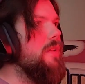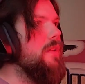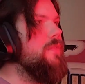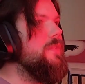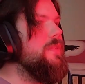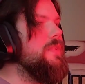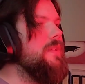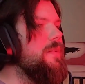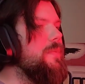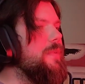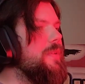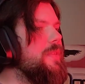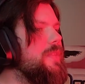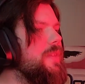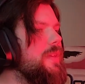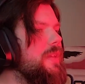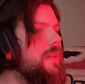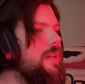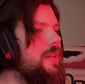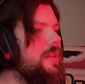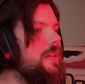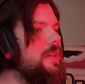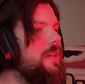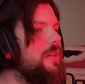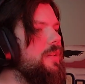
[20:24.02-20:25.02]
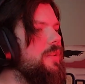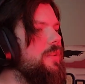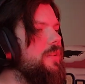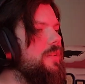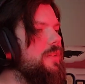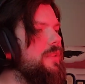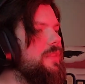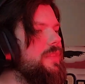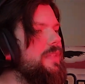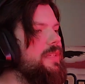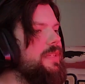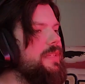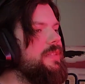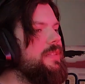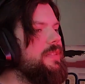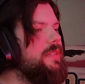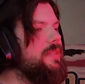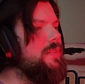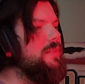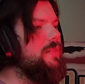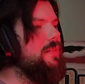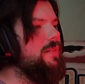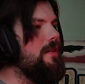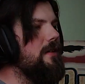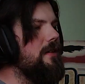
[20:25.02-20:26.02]
Every time I think I get good at this,
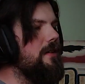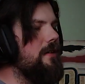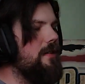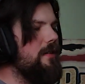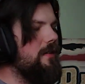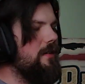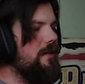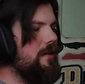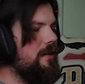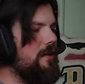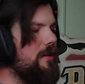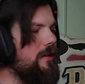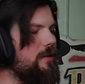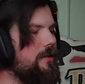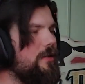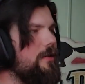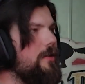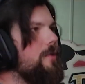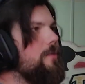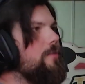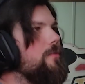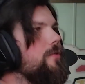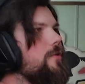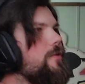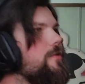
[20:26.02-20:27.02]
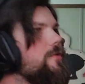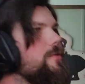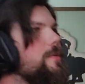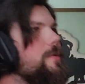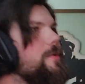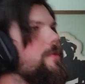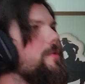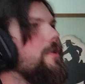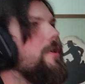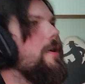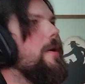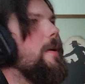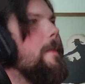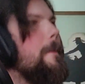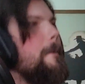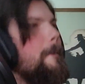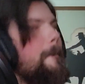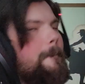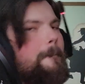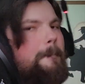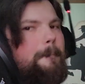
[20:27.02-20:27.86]
it proves me wrong.